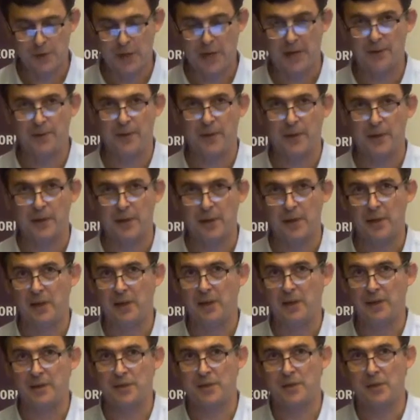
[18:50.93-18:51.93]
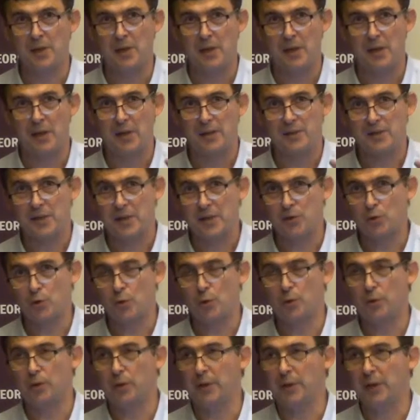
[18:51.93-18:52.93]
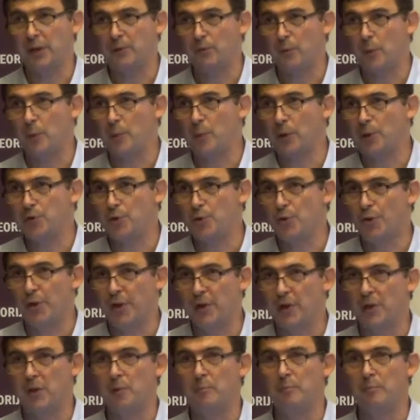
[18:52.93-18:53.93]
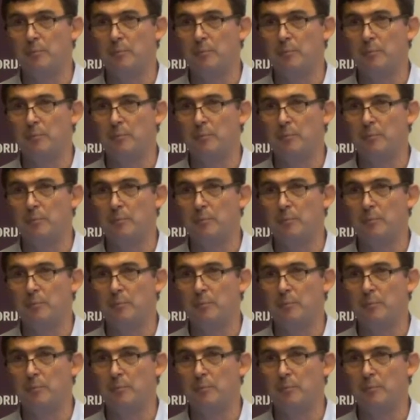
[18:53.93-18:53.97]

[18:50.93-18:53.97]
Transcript: I think is essential if we want to think